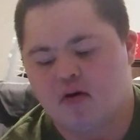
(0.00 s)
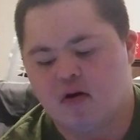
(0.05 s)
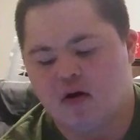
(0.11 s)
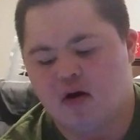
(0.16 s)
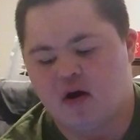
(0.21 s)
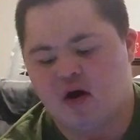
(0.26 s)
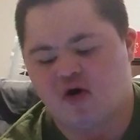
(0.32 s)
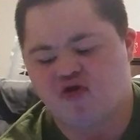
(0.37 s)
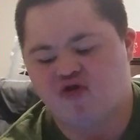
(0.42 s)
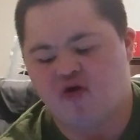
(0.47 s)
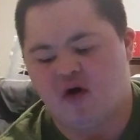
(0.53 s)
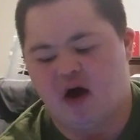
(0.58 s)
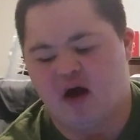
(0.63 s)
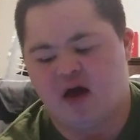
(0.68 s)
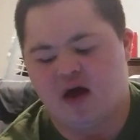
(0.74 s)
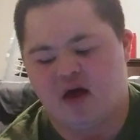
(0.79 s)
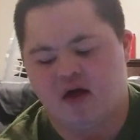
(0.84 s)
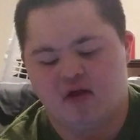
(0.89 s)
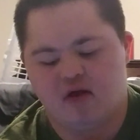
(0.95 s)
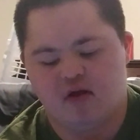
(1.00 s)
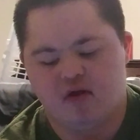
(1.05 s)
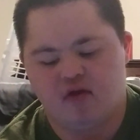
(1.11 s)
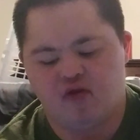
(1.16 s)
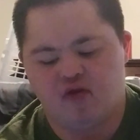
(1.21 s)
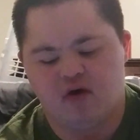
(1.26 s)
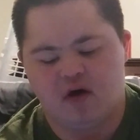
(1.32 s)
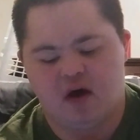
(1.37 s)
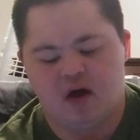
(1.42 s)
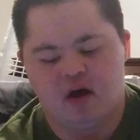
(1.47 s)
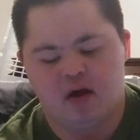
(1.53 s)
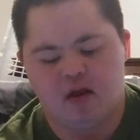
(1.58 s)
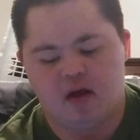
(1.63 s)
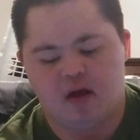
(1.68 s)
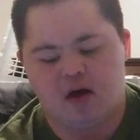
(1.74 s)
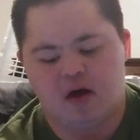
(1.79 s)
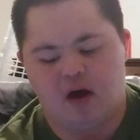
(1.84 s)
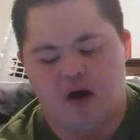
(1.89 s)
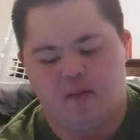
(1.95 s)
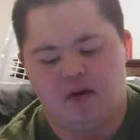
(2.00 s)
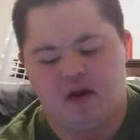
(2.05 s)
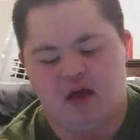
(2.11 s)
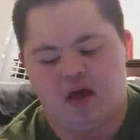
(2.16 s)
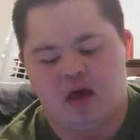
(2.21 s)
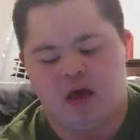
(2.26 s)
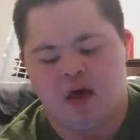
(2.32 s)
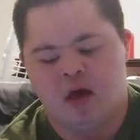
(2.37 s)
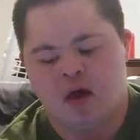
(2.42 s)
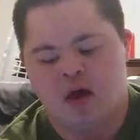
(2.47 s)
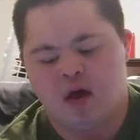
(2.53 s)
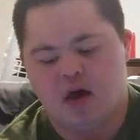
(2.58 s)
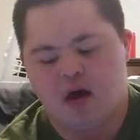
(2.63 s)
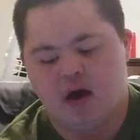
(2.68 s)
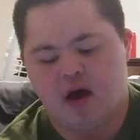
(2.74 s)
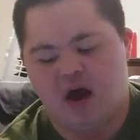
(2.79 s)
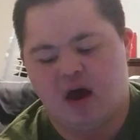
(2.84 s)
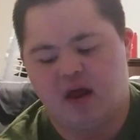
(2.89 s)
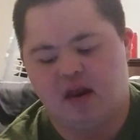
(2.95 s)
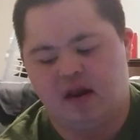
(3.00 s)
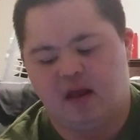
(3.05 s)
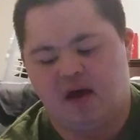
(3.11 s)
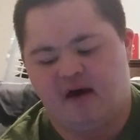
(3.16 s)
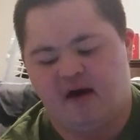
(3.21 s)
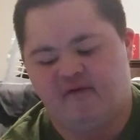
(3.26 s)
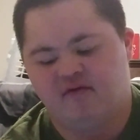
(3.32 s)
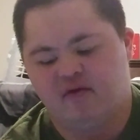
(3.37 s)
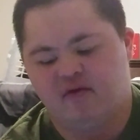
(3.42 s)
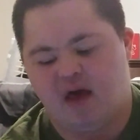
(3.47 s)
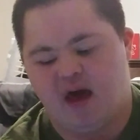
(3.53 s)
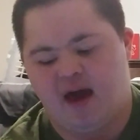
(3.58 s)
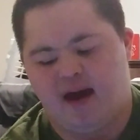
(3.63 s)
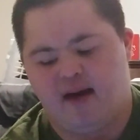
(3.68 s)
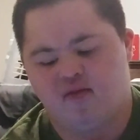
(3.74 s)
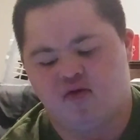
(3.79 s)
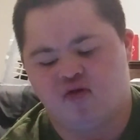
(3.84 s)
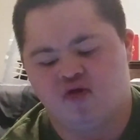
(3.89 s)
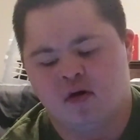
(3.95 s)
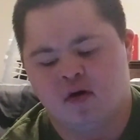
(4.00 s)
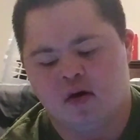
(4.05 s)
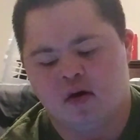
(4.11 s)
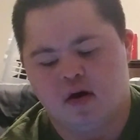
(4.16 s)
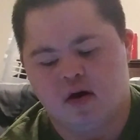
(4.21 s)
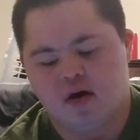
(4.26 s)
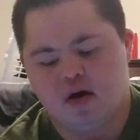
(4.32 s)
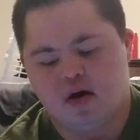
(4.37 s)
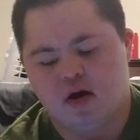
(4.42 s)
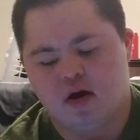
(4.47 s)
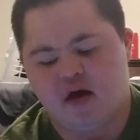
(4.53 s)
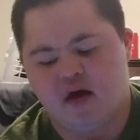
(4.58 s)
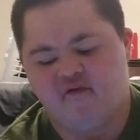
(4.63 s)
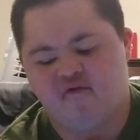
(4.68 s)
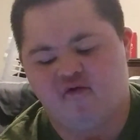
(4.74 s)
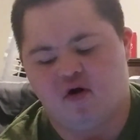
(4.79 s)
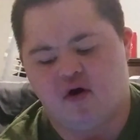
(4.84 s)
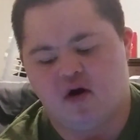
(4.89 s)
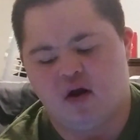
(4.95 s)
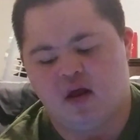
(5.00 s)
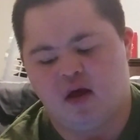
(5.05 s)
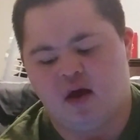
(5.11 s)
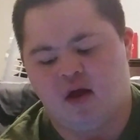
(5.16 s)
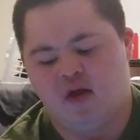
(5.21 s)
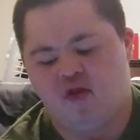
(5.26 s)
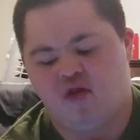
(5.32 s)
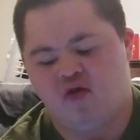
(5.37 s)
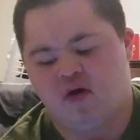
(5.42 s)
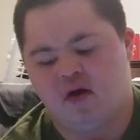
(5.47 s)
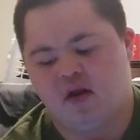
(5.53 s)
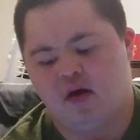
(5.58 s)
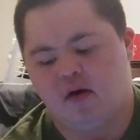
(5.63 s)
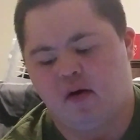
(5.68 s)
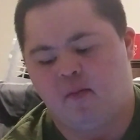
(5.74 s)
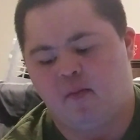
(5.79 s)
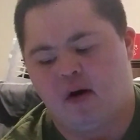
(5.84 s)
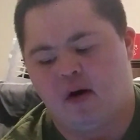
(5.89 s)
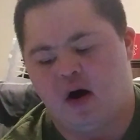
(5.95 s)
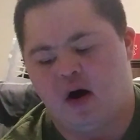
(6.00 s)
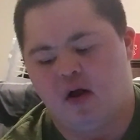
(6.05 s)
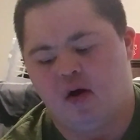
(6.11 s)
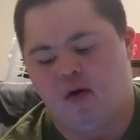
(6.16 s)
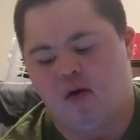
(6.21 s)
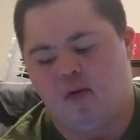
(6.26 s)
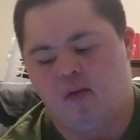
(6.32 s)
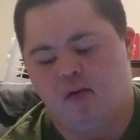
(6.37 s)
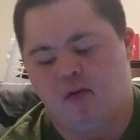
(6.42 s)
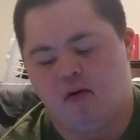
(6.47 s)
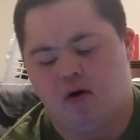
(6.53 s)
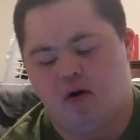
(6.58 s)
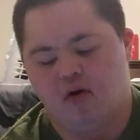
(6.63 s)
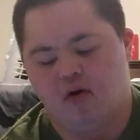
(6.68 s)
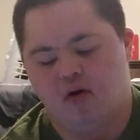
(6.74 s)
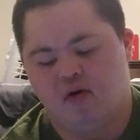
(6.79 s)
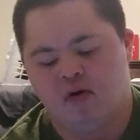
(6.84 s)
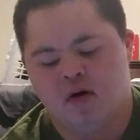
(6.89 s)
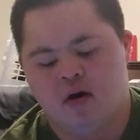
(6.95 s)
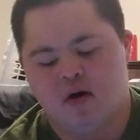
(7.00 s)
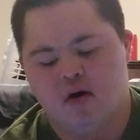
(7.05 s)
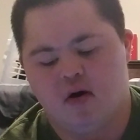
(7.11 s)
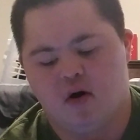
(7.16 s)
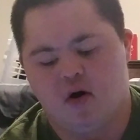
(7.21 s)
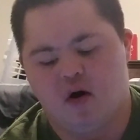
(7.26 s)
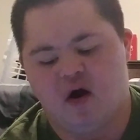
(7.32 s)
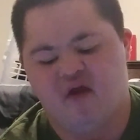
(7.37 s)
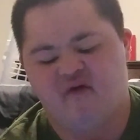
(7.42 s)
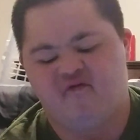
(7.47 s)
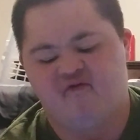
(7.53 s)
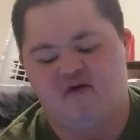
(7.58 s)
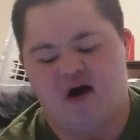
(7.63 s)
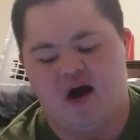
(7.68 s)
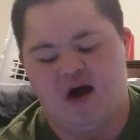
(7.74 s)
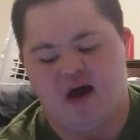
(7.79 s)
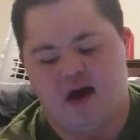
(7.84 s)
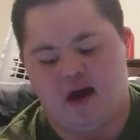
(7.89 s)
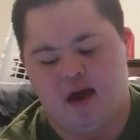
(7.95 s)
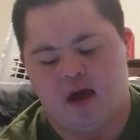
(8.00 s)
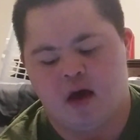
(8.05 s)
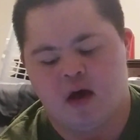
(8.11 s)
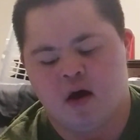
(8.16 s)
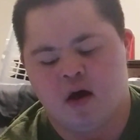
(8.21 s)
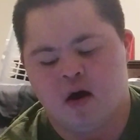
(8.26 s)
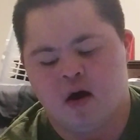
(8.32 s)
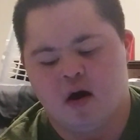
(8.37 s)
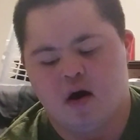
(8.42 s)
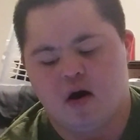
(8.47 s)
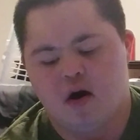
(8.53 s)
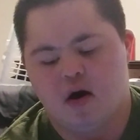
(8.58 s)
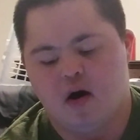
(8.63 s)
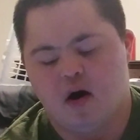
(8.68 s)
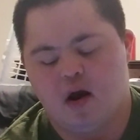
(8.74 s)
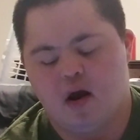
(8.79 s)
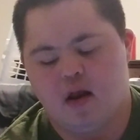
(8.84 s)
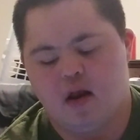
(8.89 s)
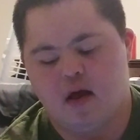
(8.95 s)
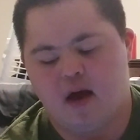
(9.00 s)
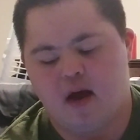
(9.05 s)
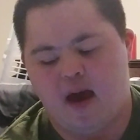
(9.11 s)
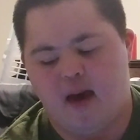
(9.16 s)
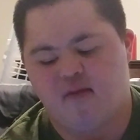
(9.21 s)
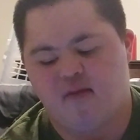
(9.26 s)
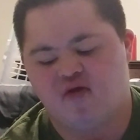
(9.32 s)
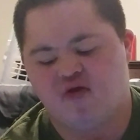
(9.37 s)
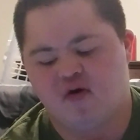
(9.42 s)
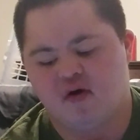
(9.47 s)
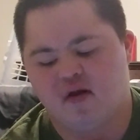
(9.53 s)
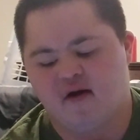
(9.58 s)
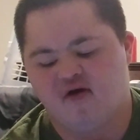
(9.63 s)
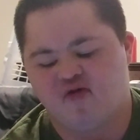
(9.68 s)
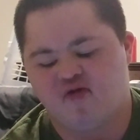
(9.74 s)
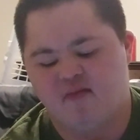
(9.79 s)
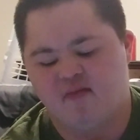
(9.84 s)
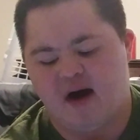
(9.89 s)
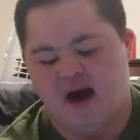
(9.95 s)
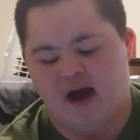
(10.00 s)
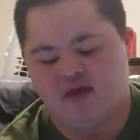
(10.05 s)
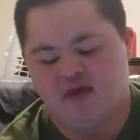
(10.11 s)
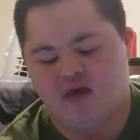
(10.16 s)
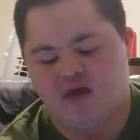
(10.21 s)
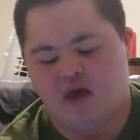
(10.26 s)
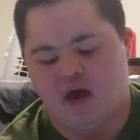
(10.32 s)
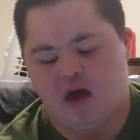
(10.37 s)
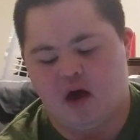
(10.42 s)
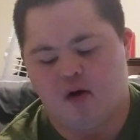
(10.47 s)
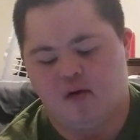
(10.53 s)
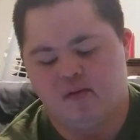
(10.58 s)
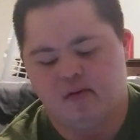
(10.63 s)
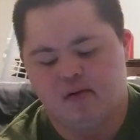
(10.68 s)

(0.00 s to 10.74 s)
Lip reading: excited that the company had enough names involved in the Battle Royal on Friday. In the episode of SmackDown,